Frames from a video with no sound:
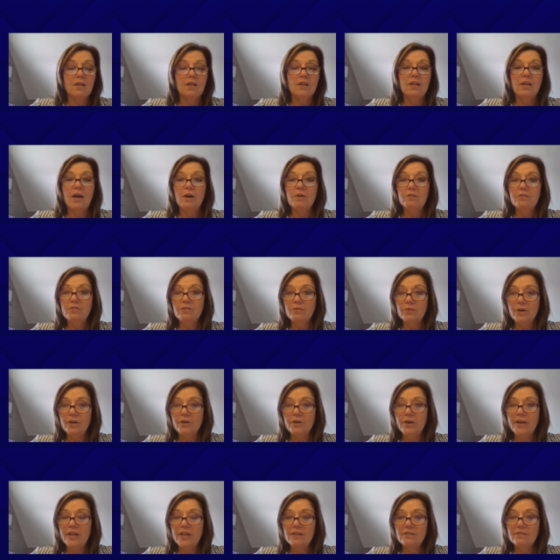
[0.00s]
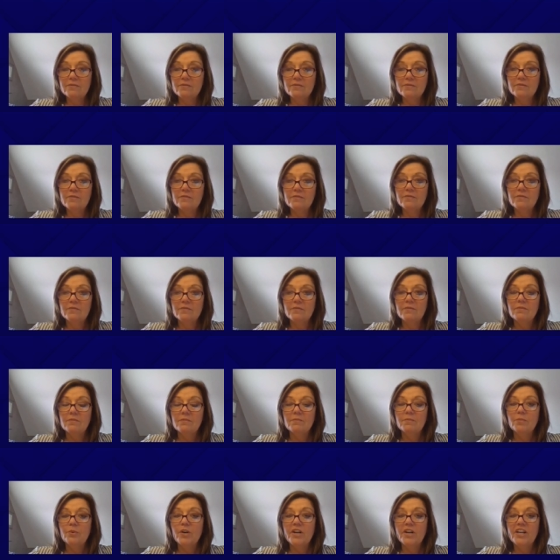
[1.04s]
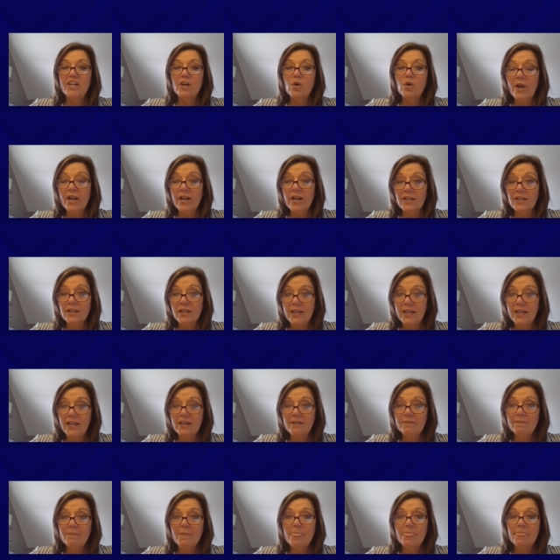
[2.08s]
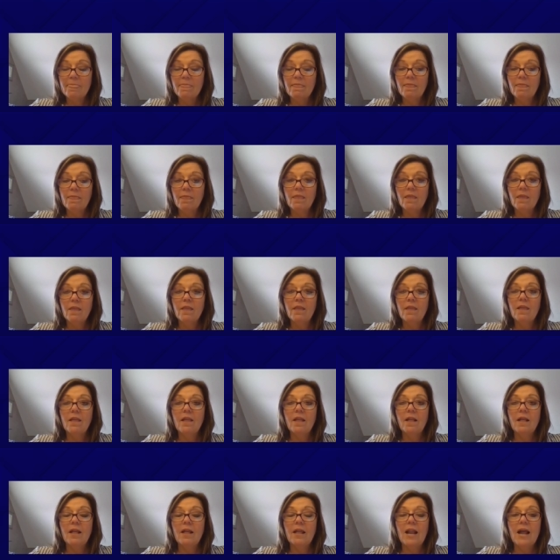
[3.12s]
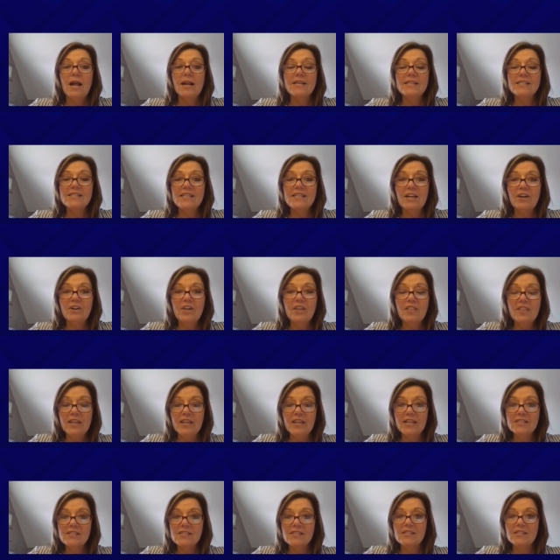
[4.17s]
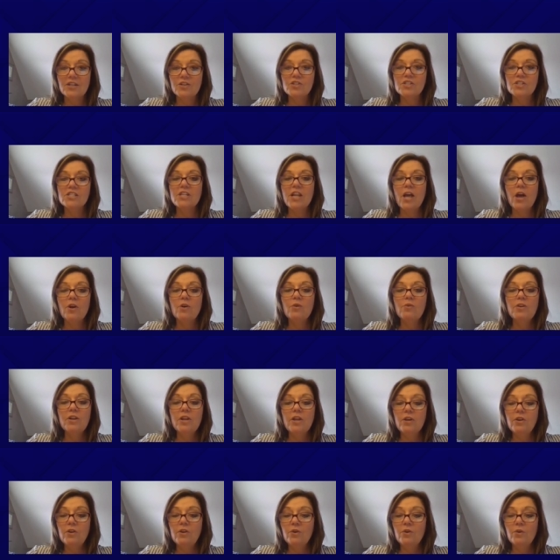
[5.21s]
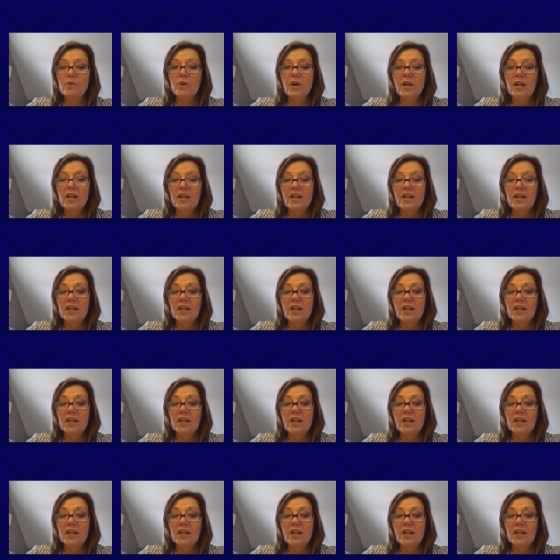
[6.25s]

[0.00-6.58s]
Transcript: go through it pretty quickly. And I can tell you this, there's no new